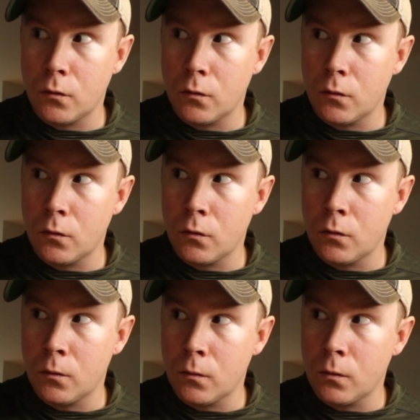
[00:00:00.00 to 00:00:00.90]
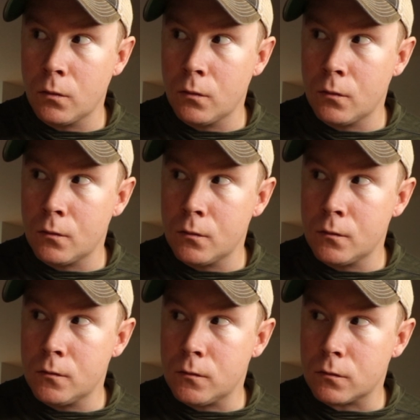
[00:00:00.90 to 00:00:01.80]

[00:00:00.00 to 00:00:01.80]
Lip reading: [no speech]